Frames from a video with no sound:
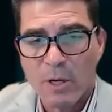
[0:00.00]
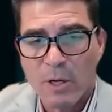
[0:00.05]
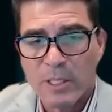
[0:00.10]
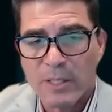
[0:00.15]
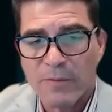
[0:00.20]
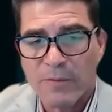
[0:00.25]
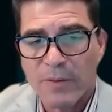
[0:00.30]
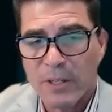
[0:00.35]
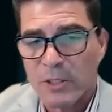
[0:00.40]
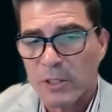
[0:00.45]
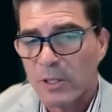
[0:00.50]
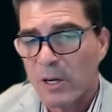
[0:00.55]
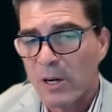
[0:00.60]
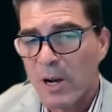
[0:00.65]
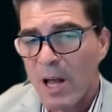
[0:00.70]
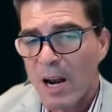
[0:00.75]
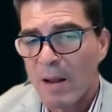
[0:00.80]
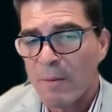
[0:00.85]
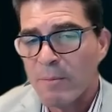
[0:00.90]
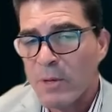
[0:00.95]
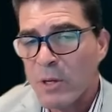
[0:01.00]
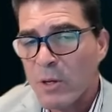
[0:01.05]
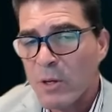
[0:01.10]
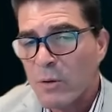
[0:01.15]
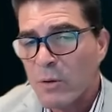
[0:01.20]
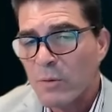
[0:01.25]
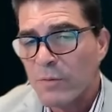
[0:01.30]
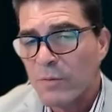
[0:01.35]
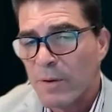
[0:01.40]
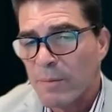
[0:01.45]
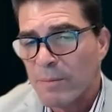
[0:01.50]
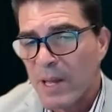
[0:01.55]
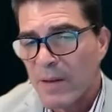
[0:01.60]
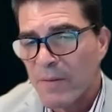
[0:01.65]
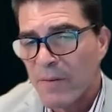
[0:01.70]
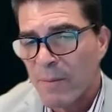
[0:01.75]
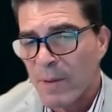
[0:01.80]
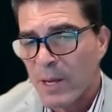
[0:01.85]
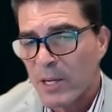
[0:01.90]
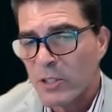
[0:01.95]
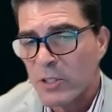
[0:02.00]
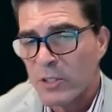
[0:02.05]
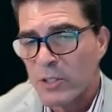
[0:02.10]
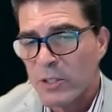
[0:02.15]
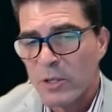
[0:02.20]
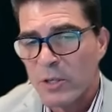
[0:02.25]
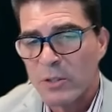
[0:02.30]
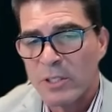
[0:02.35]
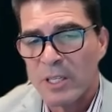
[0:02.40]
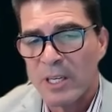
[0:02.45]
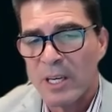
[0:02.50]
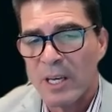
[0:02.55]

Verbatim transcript: of fiction are not immune from defamation suits